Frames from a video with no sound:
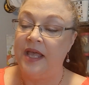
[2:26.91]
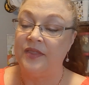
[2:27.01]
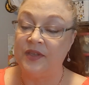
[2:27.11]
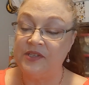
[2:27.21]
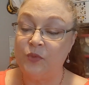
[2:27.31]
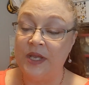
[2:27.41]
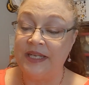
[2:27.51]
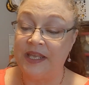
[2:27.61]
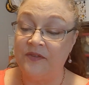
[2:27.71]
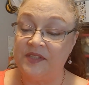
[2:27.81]
This one
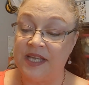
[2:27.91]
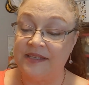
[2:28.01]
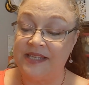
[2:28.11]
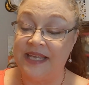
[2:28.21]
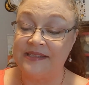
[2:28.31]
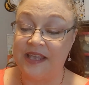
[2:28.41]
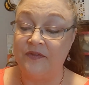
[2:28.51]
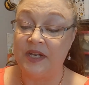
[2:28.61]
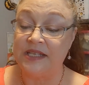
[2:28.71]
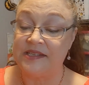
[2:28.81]
gives us, He has
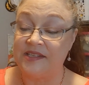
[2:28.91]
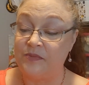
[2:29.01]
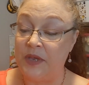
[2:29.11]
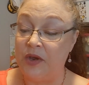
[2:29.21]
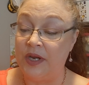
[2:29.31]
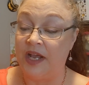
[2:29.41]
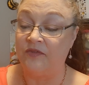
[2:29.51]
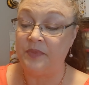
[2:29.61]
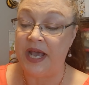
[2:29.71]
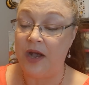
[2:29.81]
given us a spirit
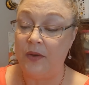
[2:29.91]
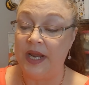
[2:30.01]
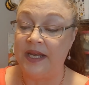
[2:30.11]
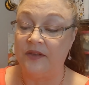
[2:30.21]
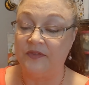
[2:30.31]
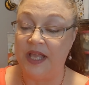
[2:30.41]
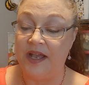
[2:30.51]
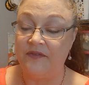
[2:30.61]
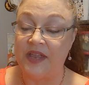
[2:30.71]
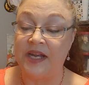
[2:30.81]
of power and of
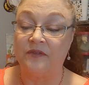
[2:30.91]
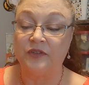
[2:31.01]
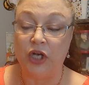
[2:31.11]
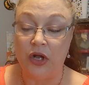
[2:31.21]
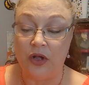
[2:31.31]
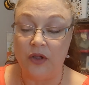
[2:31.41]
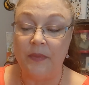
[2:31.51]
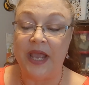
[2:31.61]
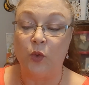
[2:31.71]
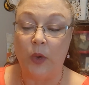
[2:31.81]
love and of calm
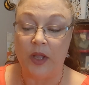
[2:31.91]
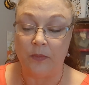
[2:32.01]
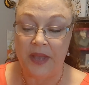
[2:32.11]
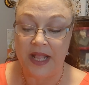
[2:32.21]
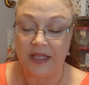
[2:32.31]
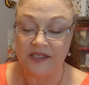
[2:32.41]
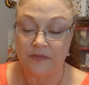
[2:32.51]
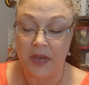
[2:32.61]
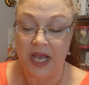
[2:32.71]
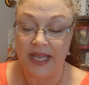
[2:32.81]
and well balanced
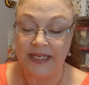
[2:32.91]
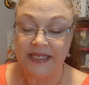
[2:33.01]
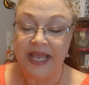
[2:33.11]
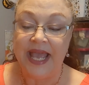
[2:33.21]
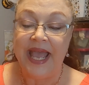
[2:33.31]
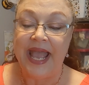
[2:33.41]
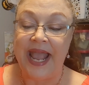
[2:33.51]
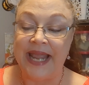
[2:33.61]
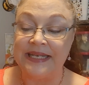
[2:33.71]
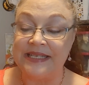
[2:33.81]
mind
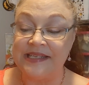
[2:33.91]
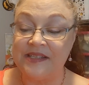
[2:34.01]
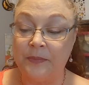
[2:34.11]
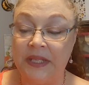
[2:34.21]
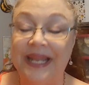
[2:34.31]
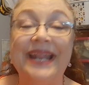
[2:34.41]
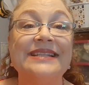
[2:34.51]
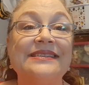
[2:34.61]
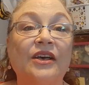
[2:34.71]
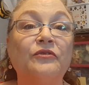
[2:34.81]
and discipline
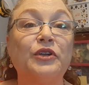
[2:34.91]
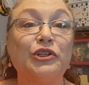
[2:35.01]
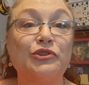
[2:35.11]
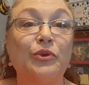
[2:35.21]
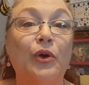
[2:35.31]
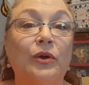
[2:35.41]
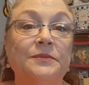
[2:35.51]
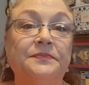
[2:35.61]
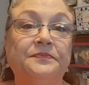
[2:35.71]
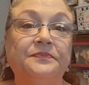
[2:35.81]
and self control.